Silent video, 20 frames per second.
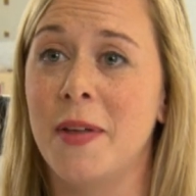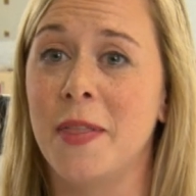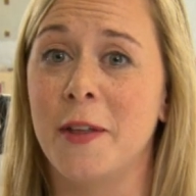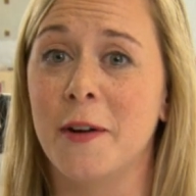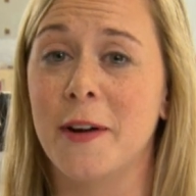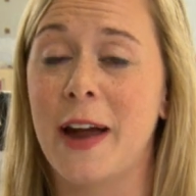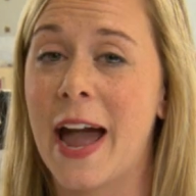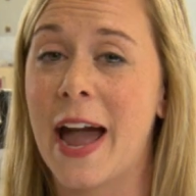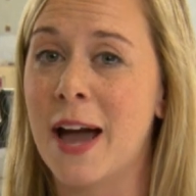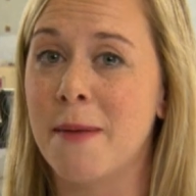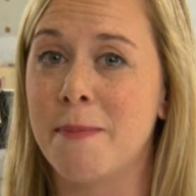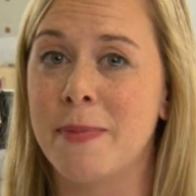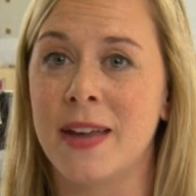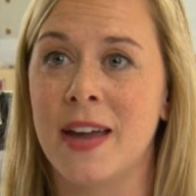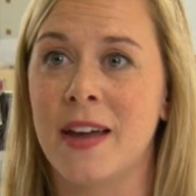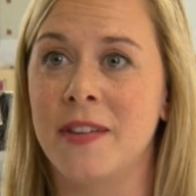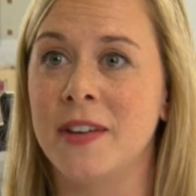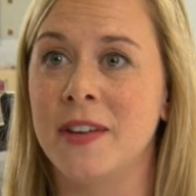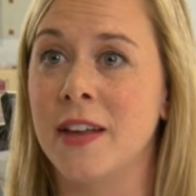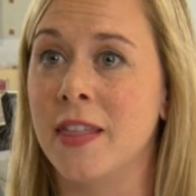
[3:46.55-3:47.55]
They're
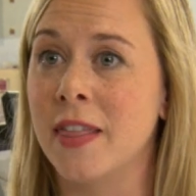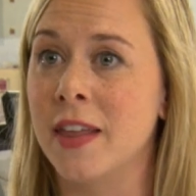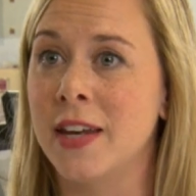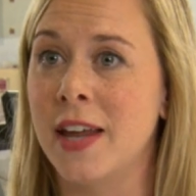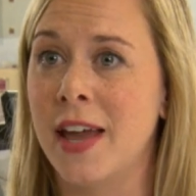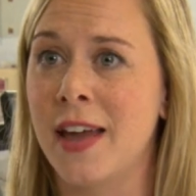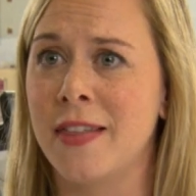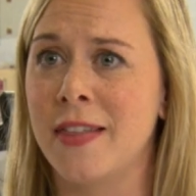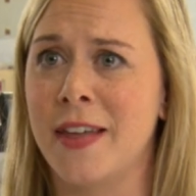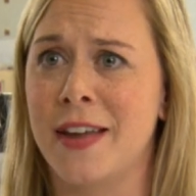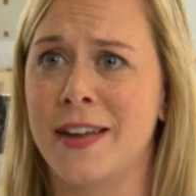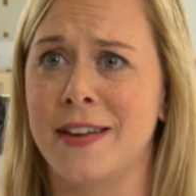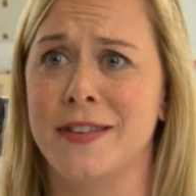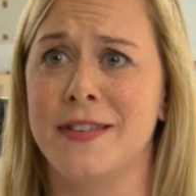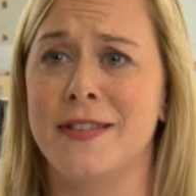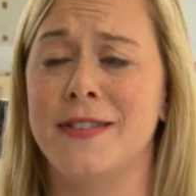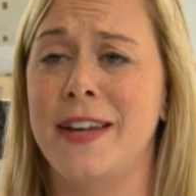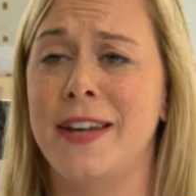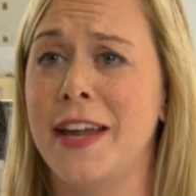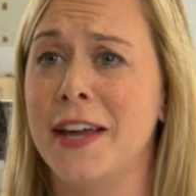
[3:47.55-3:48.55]
happy at the end of the day. They can
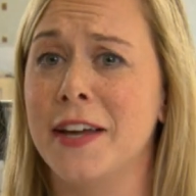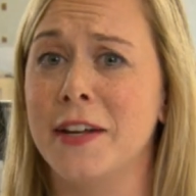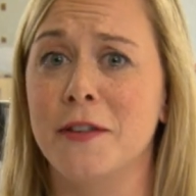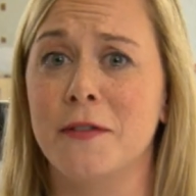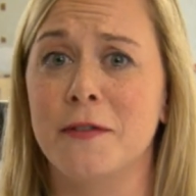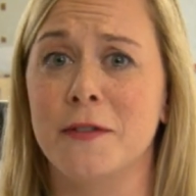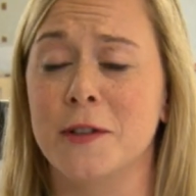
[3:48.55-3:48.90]
stand